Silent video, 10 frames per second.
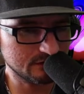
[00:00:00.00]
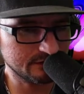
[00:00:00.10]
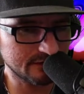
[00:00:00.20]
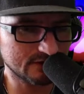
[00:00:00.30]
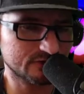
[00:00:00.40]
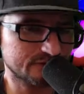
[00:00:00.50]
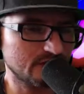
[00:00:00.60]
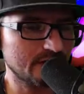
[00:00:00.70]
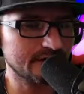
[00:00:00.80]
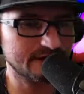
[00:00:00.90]
doctors
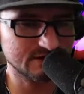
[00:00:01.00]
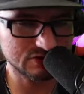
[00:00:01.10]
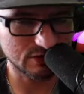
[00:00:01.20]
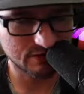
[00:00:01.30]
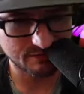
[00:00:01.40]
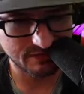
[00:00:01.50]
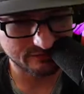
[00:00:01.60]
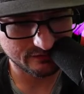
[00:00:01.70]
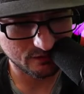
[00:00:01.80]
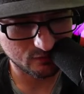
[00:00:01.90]
know how to get you on a
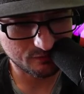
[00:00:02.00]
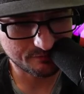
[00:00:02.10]
benzo,